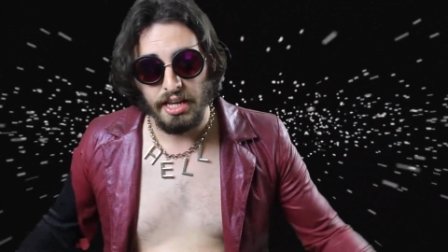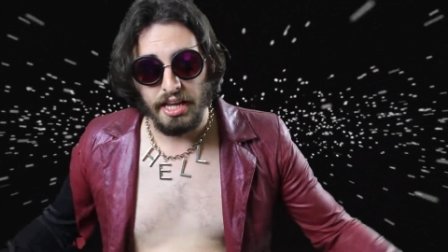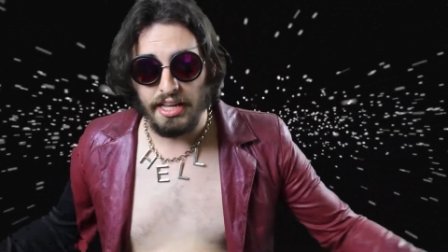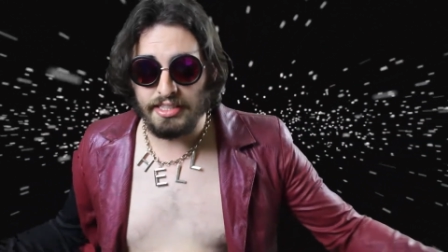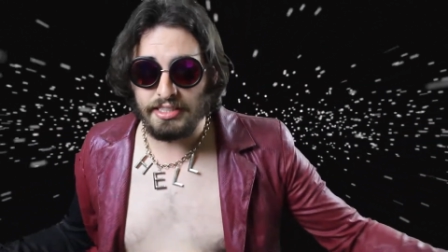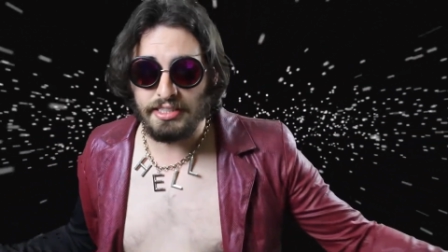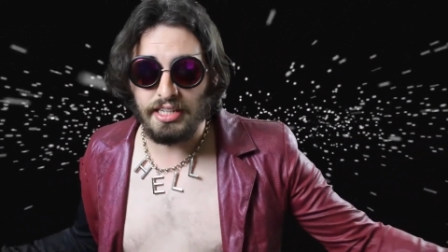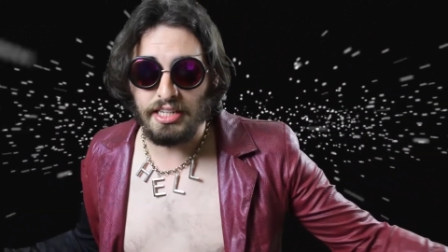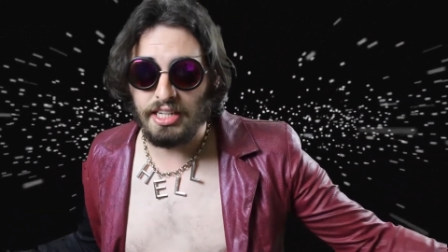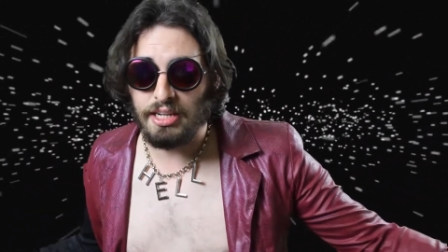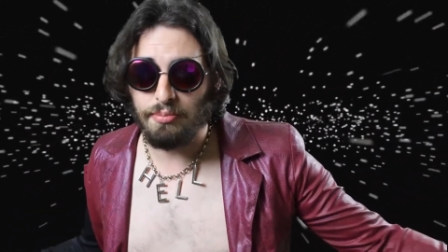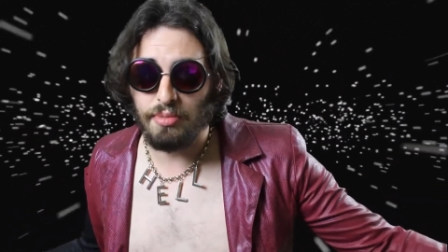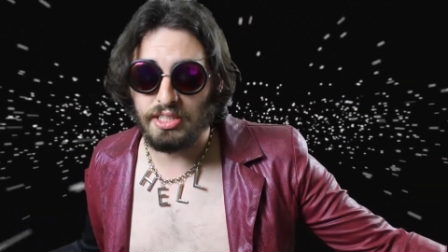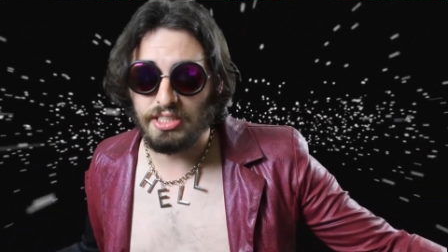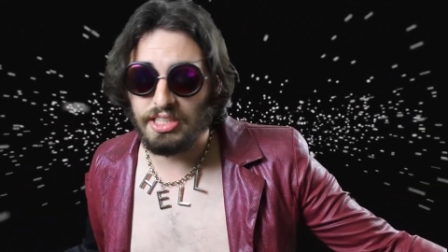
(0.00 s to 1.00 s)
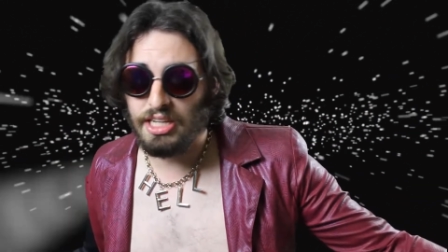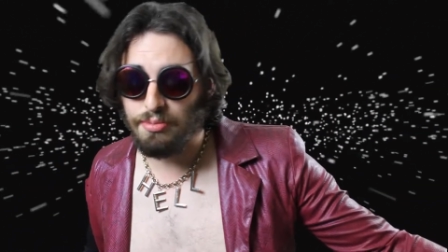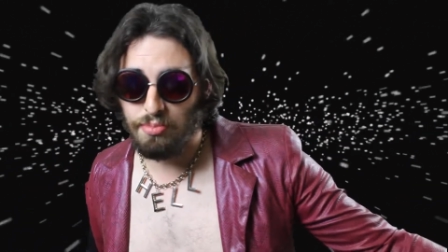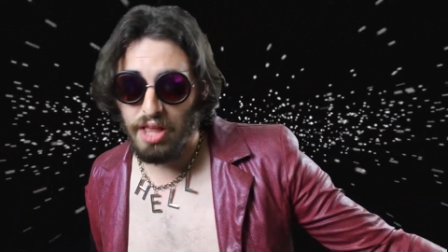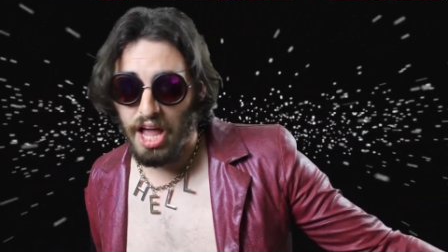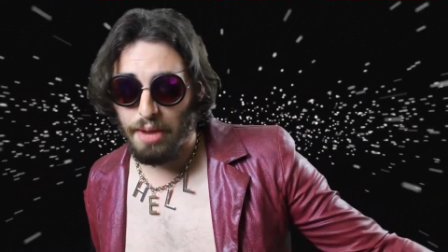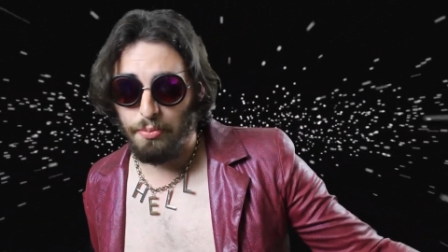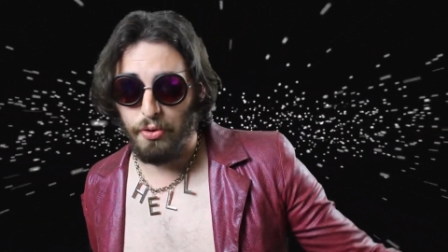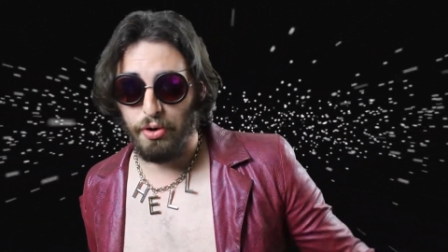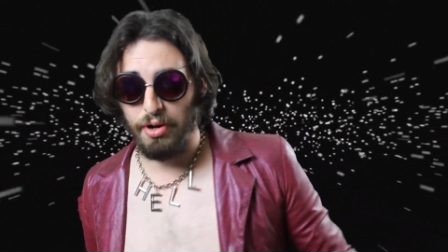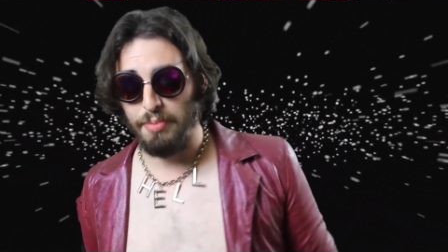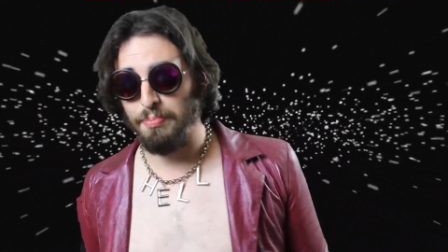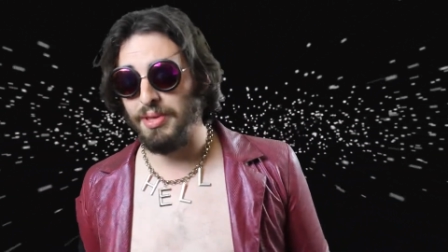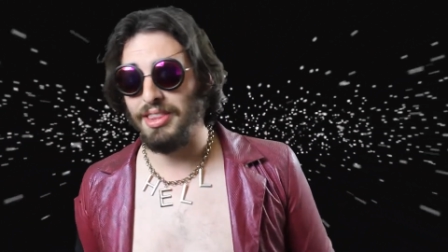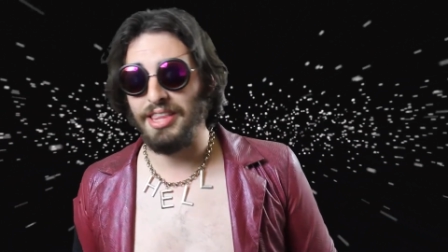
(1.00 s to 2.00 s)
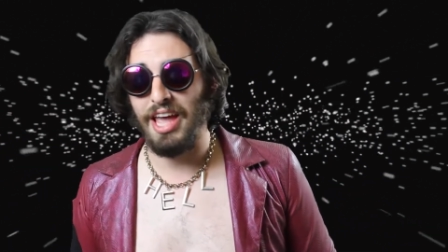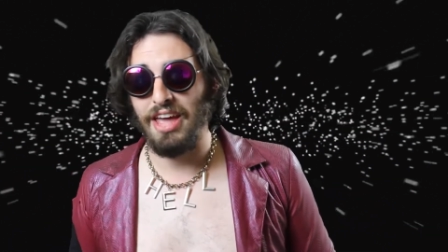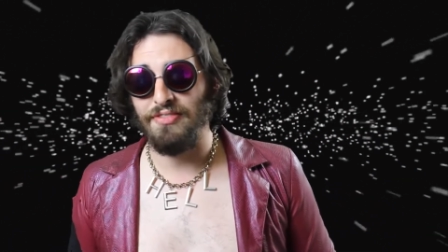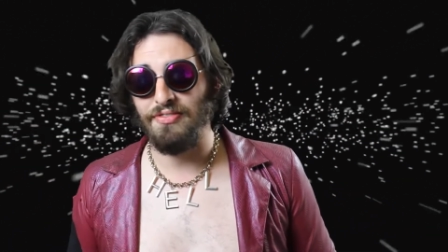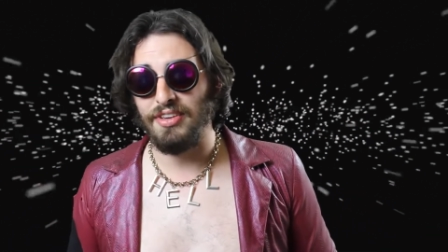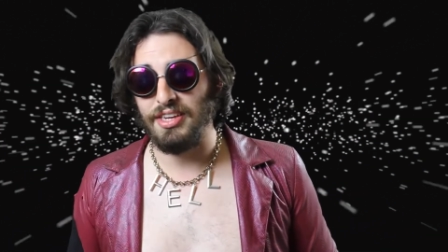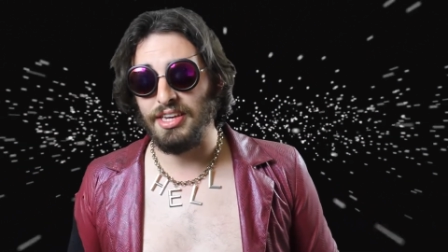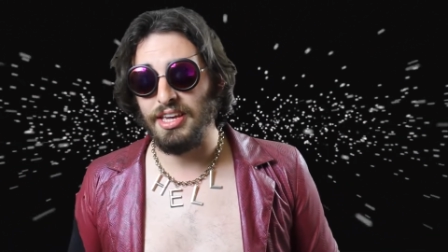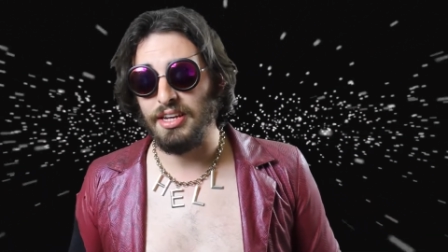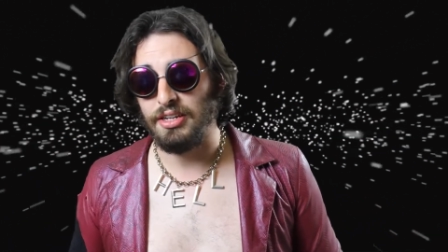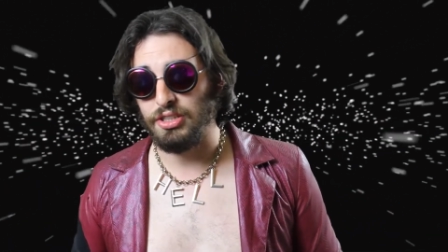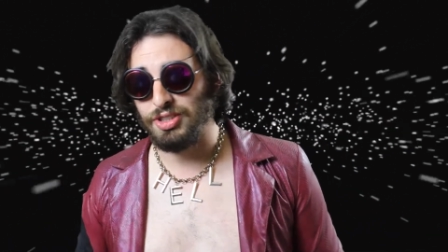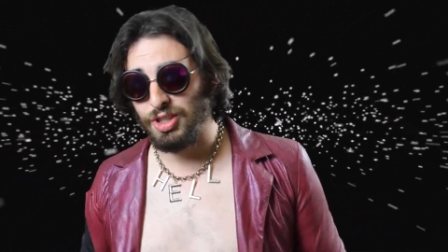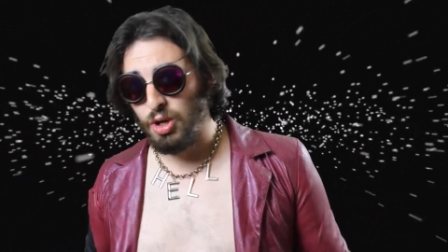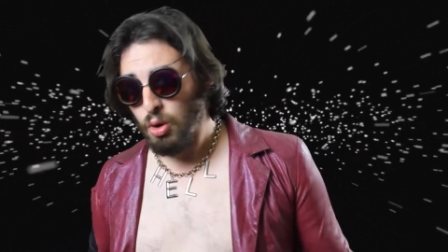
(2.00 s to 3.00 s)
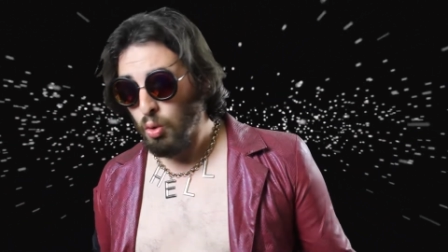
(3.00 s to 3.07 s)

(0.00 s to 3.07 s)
It's sitting in my Steam library, been there for years.